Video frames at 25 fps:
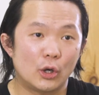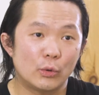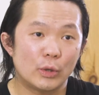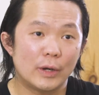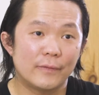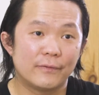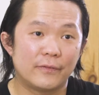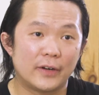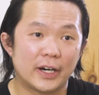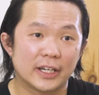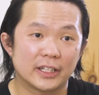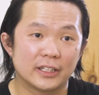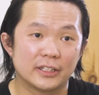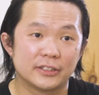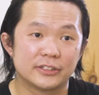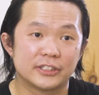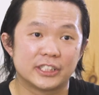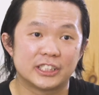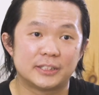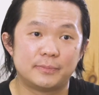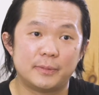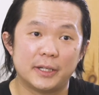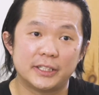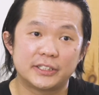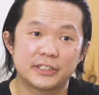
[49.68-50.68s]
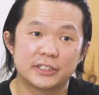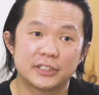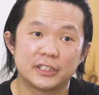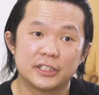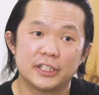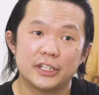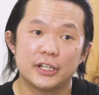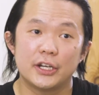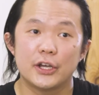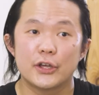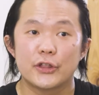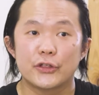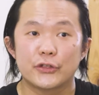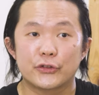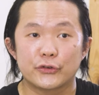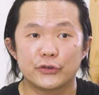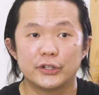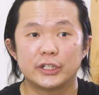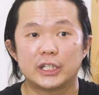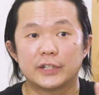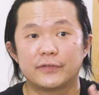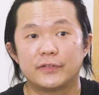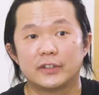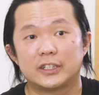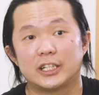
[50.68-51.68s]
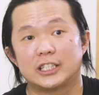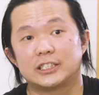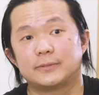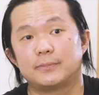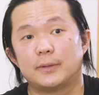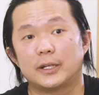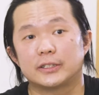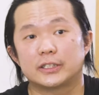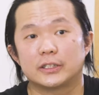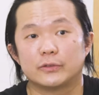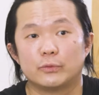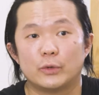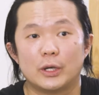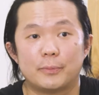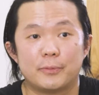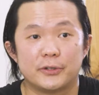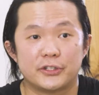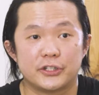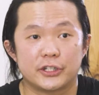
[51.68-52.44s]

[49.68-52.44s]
Web Vitals is basically 3 different aspects of web page